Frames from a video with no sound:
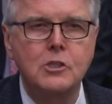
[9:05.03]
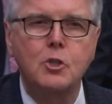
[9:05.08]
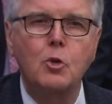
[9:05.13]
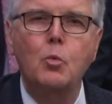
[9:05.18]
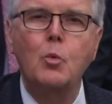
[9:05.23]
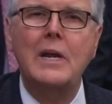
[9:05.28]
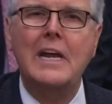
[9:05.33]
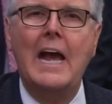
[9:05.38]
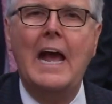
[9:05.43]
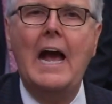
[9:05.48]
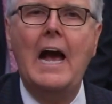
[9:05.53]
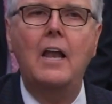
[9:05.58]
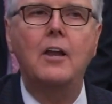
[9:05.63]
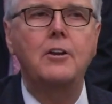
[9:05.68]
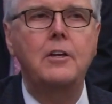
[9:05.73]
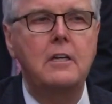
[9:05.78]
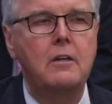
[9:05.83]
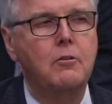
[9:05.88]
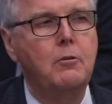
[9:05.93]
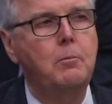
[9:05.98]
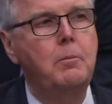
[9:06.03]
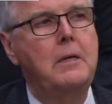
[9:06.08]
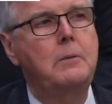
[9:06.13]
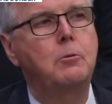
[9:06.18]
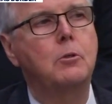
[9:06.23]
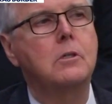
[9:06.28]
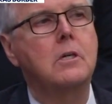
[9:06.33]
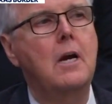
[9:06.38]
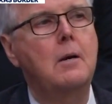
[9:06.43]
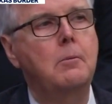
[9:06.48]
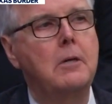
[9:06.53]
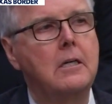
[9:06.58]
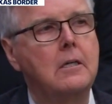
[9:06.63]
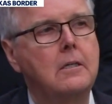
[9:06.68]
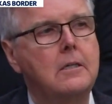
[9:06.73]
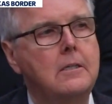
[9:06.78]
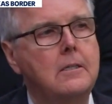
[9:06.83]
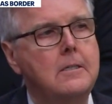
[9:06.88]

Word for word: What's the reality of the people coming?